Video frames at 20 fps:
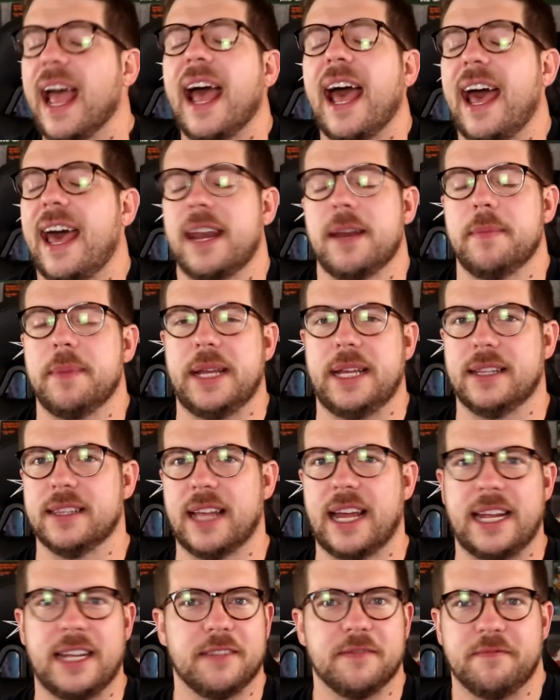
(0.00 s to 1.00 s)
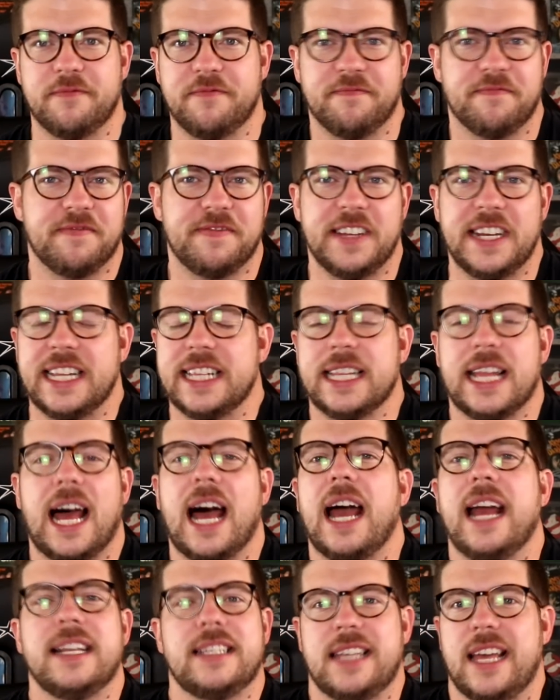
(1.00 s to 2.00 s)
out of me, like Vanilla
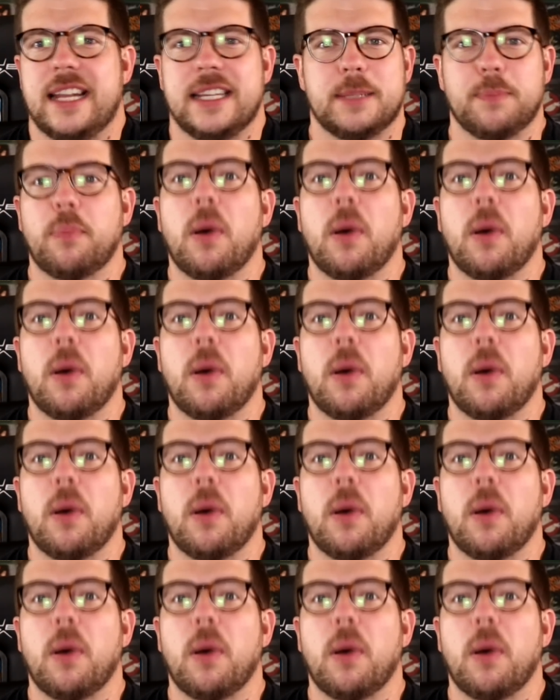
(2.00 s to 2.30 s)
Ice had his